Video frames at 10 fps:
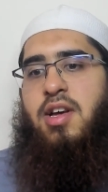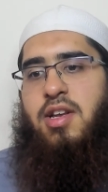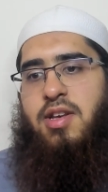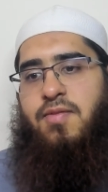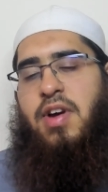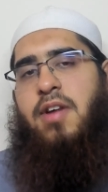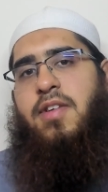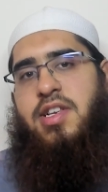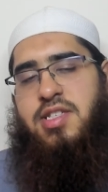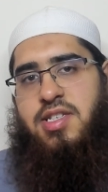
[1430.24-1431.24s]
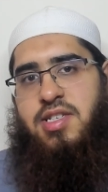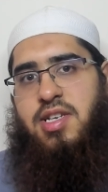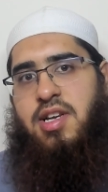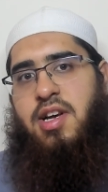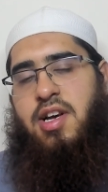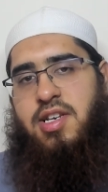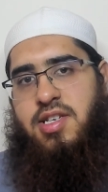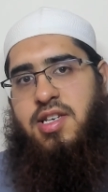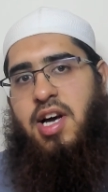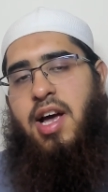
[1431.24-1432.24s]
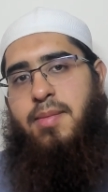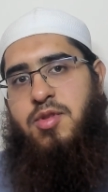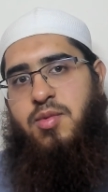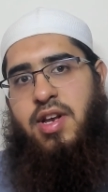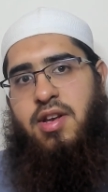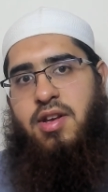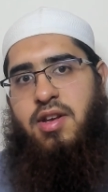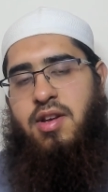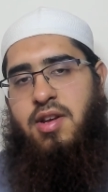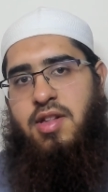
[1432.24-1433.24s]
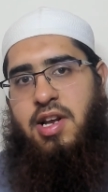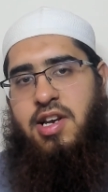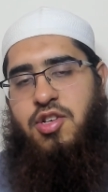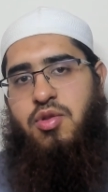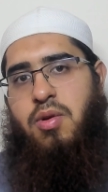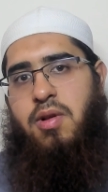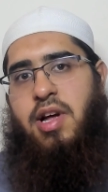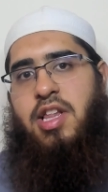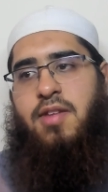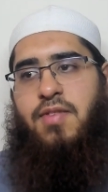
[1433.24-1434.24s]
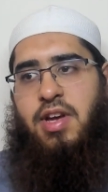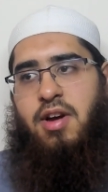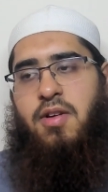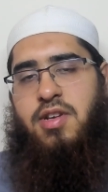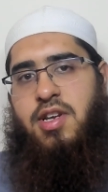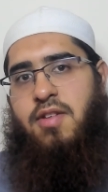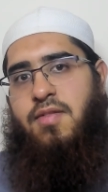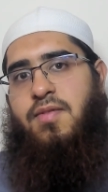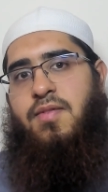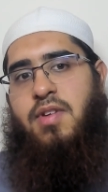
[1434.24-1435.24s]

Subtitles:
various times when the literal and the figurative